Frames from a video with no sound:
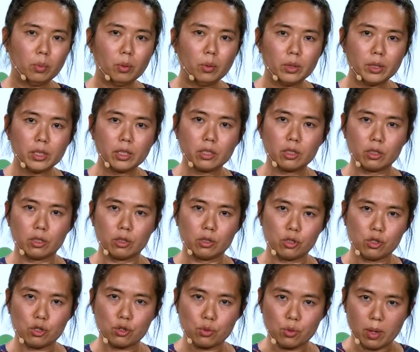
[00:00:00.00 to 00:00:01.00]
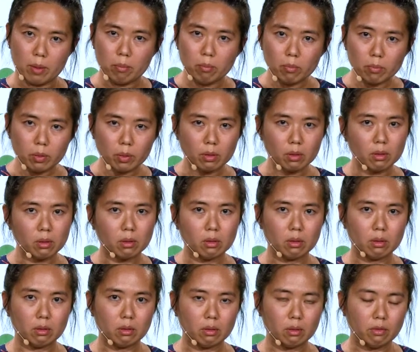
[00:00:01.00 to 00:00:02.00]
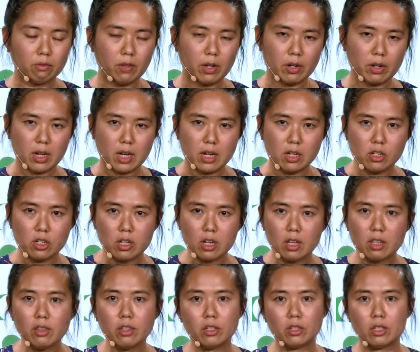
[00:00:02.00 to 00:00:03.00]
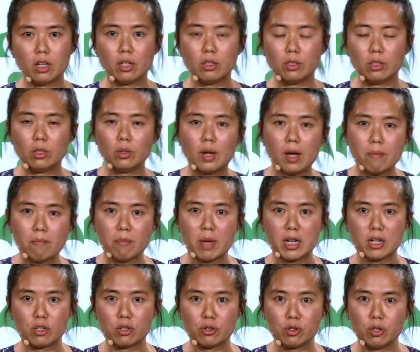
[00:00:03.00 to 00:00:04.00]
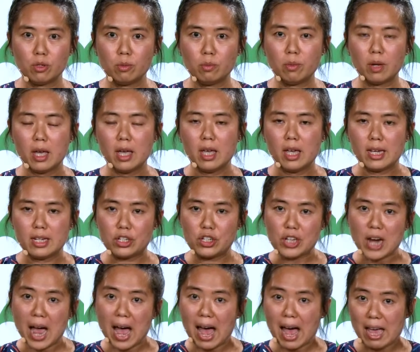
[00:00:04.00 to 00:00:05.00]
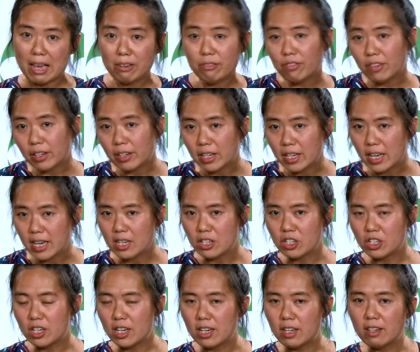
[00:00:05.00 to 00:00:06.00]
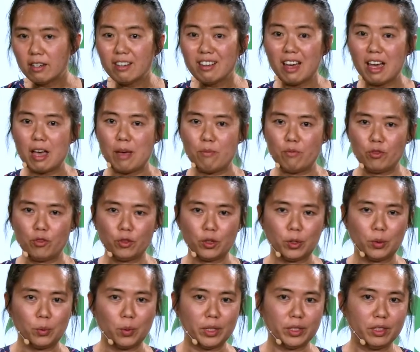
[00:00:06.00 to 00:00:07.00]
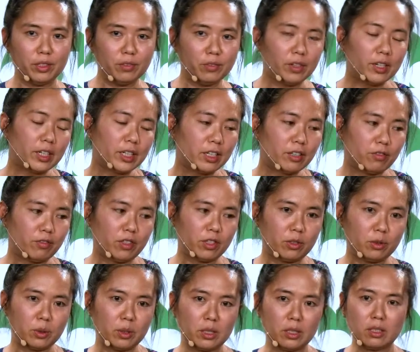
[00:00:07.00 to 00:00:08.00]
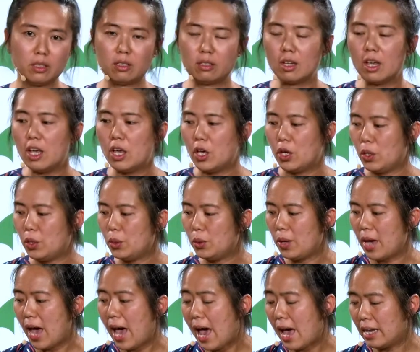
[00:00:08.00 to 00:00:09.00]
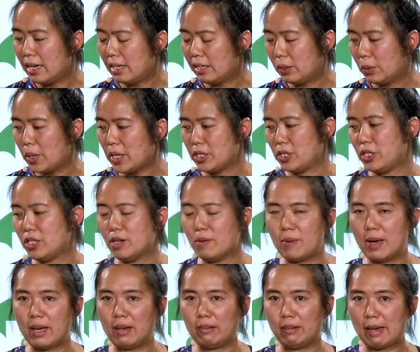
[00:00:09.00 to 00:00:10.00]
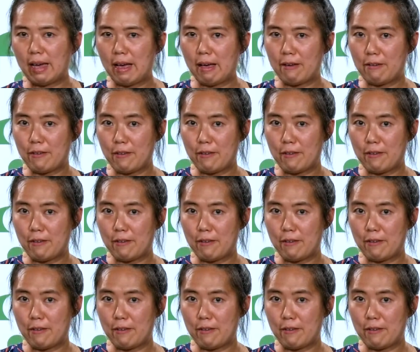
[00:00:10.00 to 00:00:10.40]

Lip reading: pork shrimp variation, there's also a mushroom chive variation for one of our viewers who had a question about